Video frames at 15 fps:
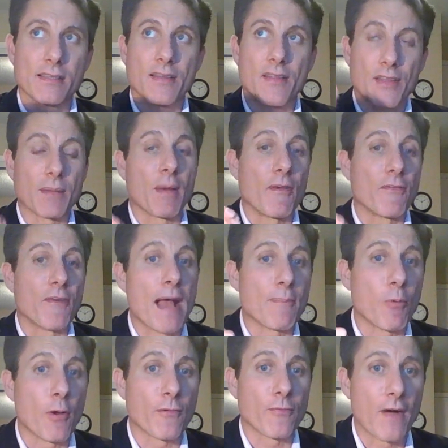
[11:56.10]
Think about it,
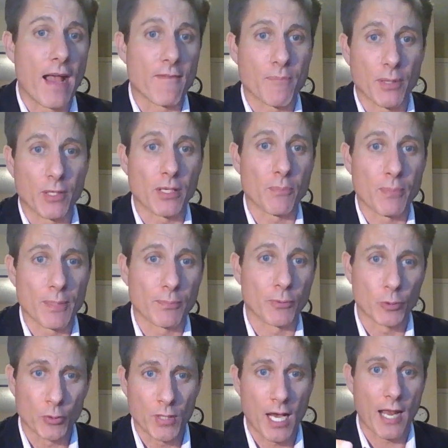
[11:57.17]
5.5 billion people
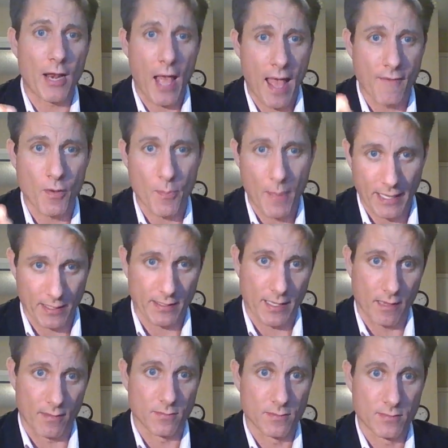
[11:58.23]
do not have a bank
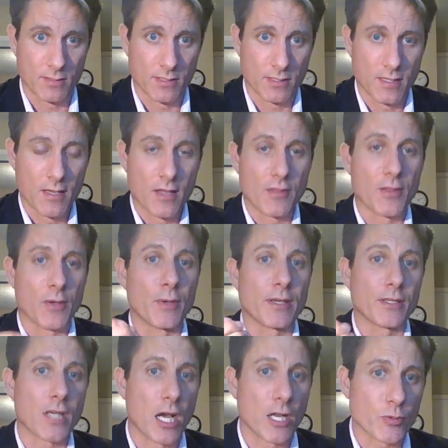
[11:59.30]
account. They're in
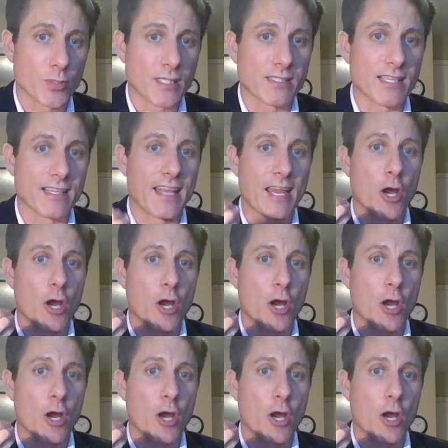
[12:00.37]
countries that they